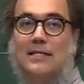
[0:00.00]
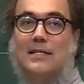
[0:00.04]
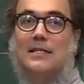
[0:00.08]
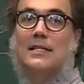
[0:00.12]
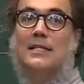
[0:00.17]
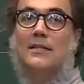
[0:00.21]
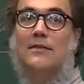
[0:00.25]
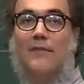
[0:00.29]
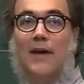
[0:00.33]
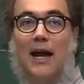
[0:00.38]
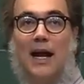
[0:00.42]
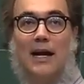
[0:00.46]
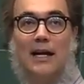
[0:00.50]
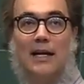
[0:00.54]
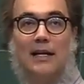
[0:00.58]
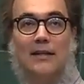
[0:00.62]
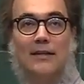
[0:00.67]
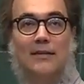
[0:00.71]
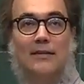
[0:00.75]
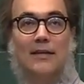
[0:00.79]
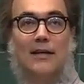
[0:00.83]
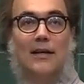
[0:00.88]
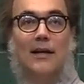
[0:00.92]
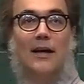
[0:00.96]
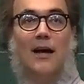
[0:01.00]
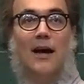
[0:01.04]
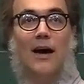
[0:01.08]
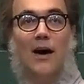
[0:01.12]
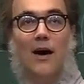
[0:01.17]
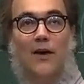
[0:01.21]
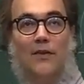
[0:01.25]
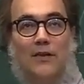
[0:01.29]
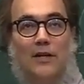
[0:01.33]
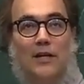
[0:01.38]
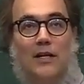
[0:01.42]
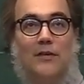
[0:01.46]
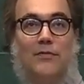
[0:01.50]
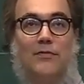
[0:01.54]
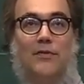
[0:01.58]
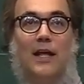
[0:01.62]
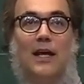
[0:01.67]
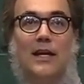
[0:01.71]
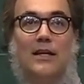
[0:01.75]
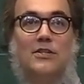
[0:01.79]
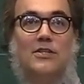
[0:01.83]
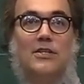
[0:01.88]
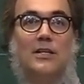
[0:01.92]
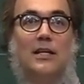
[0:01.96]
is invariant on the
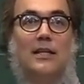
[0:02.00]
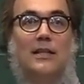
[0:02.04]
reflection